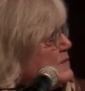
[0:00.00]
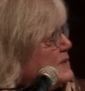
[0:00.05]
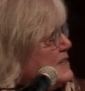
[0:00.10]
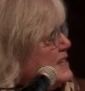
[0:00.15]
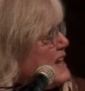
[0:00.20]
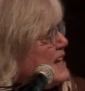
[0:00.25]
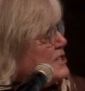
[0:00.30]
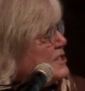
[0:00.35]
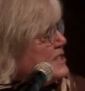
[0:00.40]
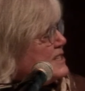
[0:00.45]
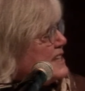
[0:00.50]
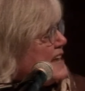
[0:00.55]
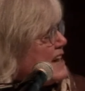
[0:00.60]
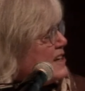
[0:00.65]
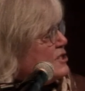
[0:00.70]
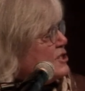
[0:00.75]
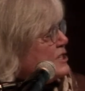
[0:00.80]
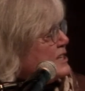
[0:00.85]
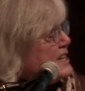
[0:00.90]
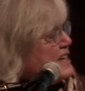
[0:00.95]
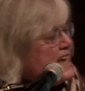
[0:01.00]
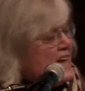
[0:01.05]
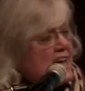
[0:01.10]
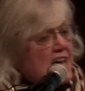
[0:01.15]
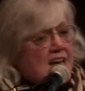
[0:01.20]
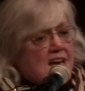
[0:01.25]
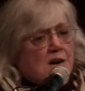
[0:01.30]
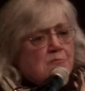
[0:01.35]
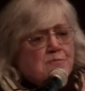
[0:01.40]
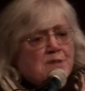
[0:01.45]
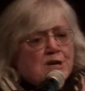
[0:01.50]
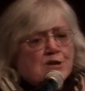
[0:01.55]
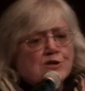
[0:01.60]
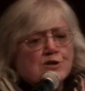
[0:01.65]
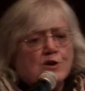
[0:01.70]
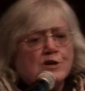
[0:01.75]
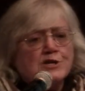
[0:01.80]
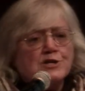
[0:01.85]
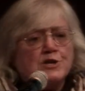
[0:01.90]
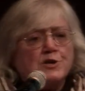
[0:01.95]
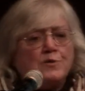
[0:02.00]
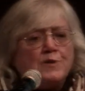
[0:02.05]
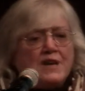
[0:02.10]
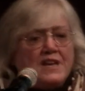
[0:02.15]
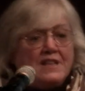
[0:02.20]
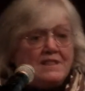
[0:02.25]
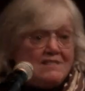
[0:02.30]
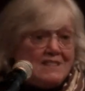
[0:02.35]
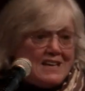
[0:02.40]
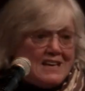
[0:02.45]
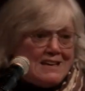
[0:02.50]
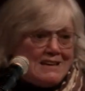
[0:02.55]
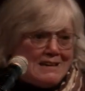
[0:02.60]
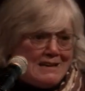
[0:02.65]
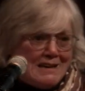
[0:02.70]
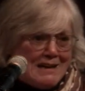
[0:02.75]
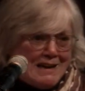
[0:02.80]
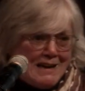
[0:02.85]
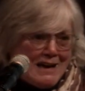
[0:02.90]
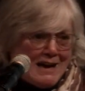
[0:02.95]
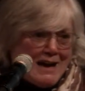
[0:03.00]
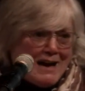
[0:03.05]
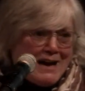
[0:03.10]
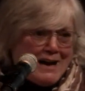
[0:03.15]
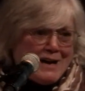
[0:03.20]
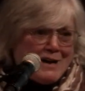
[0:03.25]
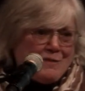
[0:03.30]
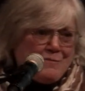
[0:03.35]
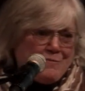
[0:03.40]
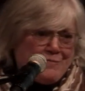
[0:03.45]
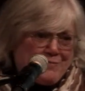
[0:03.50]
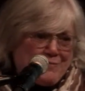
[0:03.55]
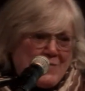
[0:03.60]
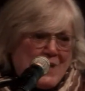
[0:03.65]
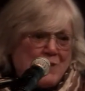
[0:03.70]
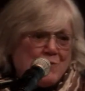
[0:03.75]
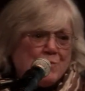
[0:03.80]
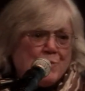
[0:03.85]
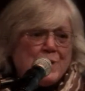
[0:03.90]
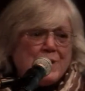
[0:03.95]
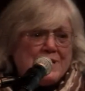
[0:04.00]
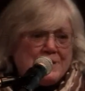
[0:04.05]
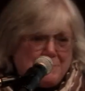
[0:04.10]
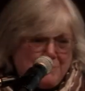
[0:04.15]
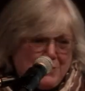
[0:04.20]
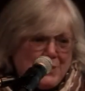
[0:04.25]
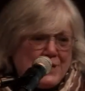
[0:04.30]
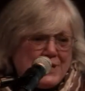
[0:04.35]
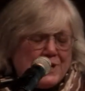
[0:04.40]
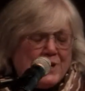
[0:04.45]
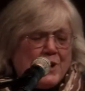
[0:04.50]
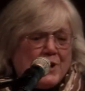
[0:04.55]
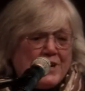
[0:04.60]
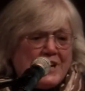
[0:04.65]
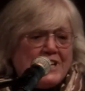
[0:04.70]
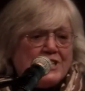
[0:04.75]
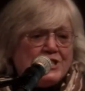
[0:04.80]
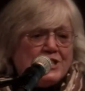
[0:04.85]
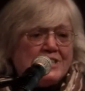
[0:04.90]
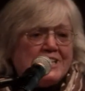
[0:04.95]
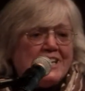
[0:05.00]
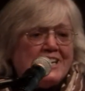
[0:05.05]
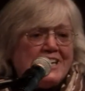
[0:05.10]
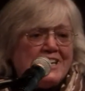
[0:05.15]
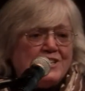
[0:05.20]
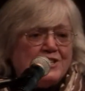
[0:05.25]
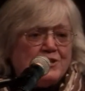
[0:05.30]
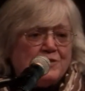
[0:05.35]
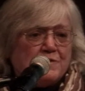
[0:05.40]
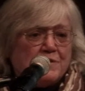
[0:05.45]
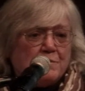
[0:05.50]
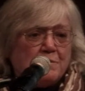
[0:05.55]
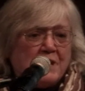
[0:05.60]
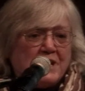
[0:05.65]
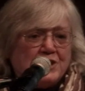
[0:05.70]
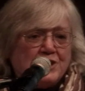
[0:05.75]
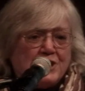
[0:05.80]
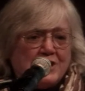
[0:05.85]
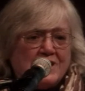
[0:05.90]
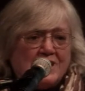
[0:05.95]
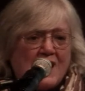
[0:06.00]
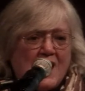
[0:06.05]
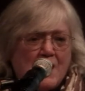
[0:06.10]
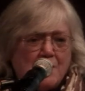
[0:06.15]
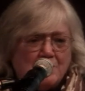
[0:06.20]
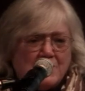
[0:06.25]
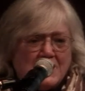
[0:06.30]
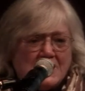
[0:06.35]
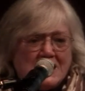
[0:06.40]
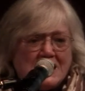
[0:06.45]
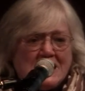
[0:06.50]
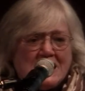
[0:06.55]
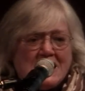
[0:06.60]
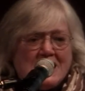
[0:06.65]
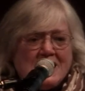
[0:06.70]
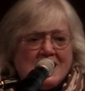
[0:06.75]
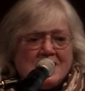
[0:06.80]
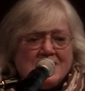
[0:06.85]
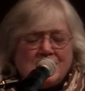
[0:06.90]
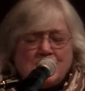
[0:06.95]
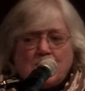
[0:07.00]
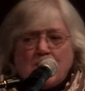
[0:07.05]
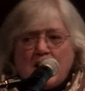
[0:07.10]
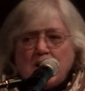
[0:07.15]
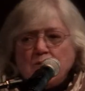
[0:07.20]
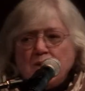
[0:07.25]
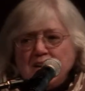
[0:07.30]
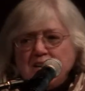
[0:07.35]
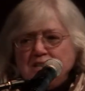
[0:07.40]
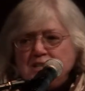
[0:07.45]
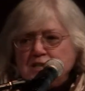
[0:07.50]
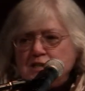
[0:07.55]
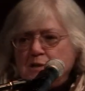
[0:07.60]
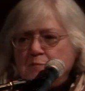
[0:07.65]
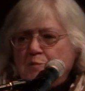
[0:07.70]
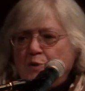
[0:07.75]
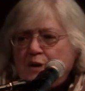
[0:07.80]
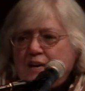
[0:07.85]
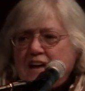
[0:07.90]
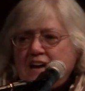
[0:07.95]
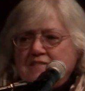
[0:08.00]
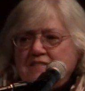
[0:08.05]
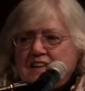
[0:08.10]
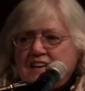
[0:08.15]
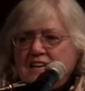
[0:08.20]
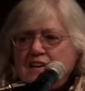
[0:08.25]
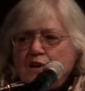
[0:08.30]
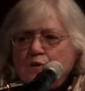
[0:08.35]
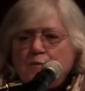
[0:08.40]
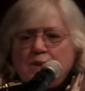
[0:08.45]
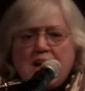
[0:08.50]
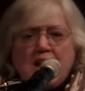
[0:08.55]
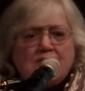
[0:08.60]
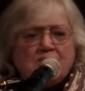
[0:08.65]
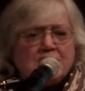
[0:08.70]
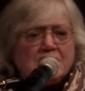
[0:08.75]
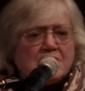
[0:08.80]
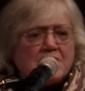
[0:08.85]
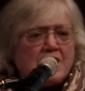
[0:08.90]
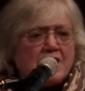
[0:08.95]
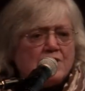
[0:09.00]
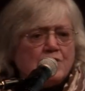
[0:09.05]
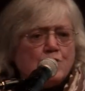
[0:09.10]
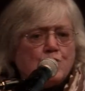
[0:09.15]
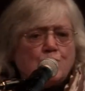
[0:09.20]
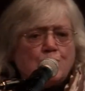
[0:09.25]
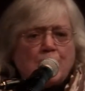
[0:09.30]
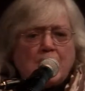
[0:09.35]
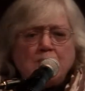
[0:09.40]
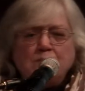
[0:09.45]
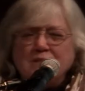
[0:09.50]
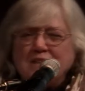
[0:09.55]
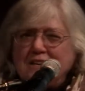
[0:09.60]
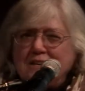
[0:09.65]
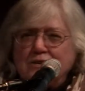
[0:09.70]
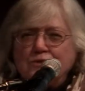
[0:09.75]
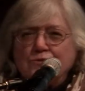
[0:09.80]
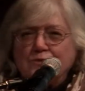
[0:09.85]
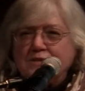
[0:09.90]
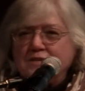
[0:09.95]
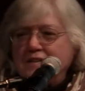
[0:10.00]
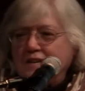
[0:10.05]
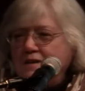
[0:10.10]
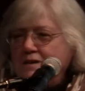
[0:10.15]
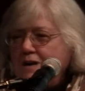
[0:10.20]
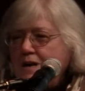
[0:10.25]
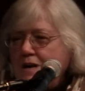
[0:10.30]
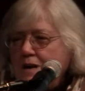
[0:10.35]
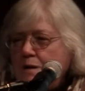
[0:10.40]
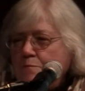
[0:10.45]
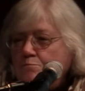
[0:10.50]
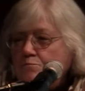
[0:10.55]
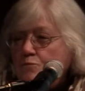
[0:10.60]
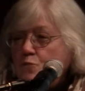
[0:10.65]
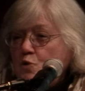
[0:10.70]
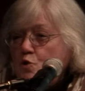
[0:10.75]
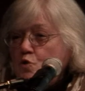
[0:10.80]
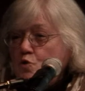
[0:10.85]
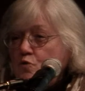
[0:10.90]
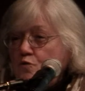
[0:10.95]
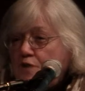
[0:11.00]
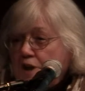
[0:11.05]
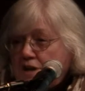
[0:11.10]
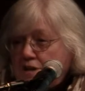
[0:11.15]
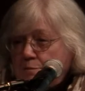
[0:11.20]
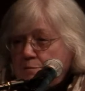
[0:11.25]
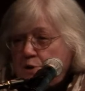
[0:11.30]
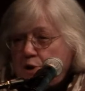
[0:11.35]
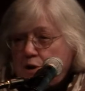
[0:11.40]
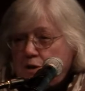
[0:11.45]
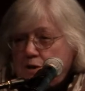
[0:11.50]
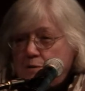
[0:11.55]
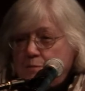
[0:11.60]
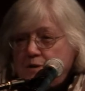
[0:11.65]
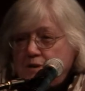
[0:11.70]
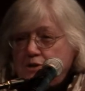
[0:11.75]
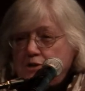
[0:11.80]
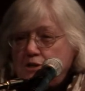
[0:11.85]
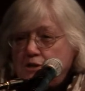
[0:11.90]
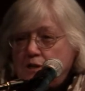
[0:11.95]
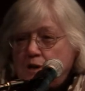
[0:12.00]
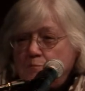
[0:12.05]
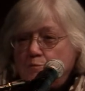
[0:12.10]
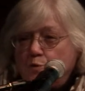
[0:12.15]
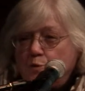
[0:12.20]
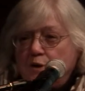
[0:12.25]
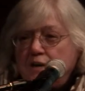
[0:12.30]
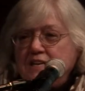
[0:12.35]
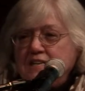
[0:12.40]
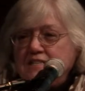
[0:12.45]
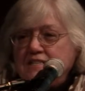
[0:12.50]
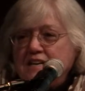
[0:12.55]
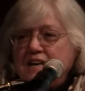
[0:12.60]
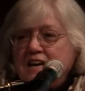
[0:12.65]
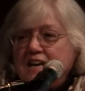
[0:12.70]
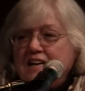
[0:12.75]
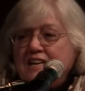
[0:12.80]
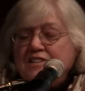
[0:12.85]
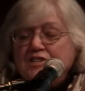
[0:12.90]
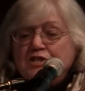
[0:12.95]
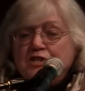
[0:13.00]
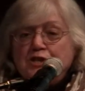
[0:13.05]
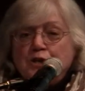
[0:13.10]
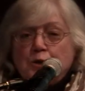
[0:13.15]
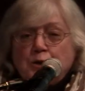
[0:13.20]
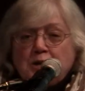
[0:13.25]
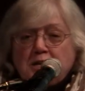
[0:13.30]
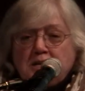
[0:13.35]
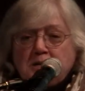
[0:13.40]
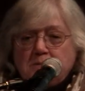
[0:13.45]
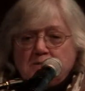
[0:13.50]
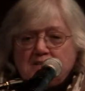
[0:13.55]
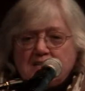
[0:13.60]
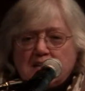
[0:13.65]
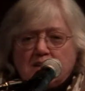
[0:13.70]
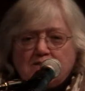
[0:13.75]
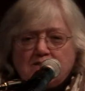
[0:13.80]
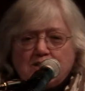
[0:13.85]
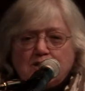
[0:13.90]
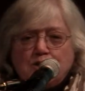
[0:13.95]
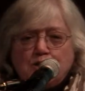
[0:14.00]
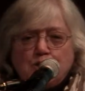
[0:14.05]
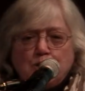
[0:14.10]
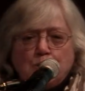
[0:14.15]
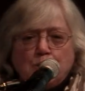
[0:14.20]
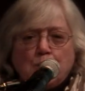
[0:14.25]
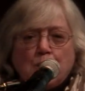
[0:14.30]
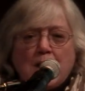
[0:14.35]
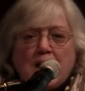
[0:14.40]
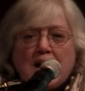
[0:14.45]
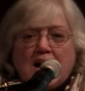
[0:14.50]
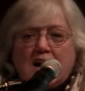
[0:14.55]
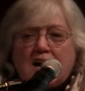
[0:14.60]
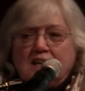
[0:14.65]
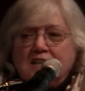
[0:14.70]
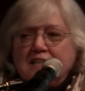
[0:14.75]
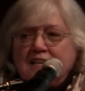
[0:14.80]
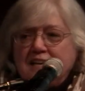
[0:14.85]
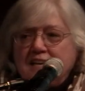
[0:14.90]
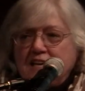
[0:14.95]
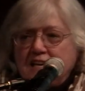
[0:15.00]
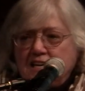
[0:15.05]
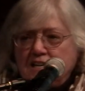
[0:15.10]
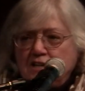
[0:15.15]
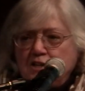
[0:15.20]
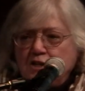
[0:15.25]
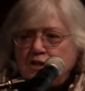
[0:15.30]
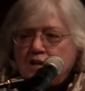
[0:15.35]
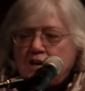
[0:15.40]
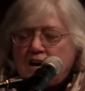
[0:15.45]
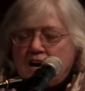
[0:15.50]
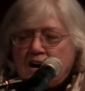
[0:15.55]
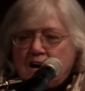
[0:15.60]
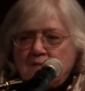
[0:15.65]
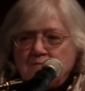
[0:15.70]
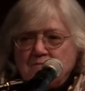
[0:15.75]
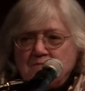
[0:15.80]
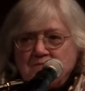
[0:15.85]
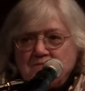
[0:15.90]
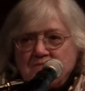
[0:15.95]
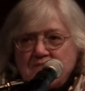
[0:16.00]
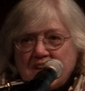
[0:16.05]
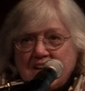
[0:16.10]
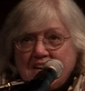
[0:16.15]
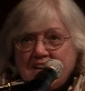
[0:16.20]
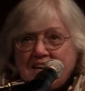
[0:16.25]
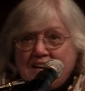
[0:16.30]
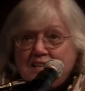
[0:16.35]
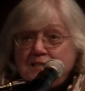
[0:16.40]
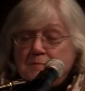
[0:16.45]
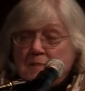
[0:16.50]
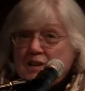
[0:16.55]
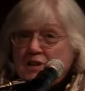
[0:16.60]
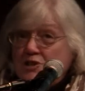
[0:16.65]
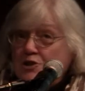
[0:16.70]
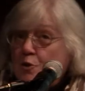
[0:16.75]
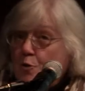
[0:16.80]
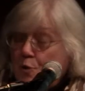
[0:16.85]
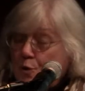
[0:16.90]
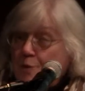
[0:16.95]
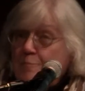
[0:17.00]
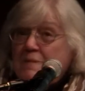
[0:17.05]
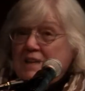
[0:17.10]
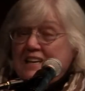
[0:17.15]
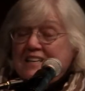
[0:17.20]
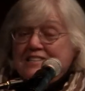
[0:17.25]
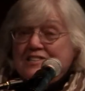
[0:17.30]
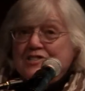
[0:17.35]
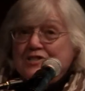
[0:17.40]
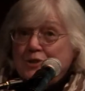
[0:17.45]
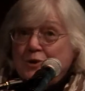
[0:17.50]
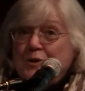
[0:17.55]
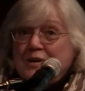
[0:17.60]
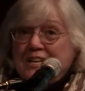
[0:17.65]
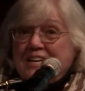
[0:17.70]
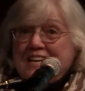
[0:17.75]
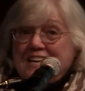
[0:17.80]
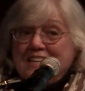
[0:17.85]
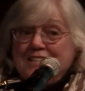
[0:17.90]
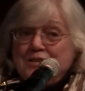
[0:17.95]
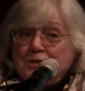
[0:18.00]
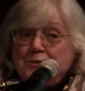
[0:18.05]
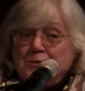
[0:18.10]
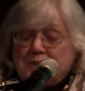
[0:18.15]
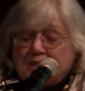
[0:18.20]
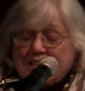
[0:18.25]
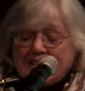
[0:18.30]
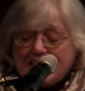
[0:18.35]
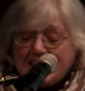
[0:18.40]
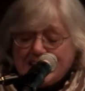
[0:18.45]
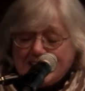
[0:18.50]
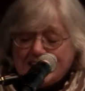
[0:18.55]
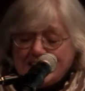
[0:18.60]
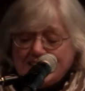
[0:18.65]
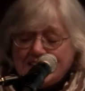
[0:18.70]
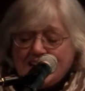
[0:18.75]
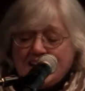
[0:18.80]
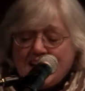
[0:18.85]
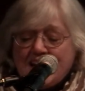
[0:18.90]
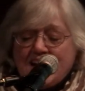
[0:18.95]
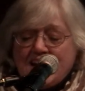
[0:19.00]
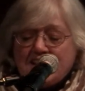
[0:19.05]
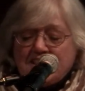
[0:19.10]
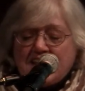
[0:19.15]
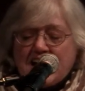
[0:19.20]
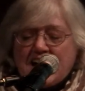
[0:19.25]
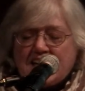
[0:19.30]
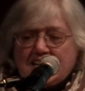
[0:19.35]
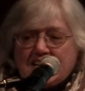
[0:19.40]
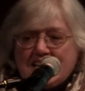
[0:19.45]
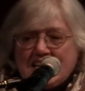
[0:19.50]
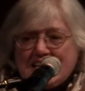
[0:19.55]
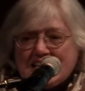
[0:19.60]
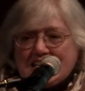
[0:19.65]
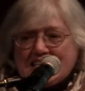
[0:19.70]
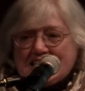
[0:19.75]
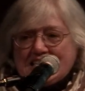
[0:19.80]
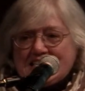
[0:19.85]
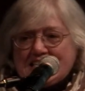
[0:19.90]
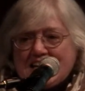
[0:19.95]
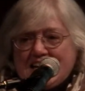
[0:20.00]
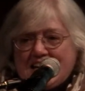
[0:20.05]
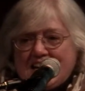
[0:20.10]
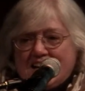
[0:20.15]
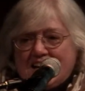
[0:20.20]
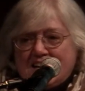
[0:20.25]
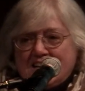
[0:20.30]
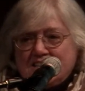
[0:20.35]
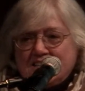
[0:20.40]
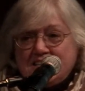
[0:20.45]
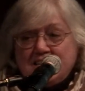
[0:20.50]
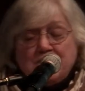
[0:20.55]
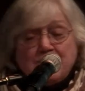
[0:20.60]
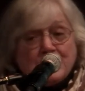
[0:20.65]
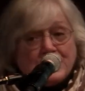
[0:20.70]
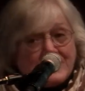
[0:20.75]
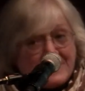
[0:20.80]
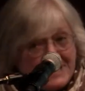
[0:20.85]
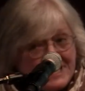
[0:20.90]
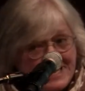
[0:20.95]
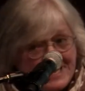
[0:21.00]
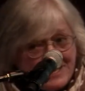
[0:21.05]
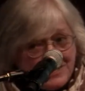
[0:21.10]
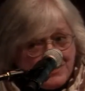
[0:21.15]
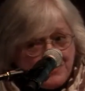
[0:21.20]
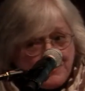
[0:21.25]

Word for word: Yashas actually appears also in the um, pre-incarnation lineage of the Panchen Lama. So I wanted just to point out that here we have this incredibly interesting move on the part of the Panchen Lama where he's inserted himself into a lineage. Um, he's been in, or been inserted into a lineage that is a different lineage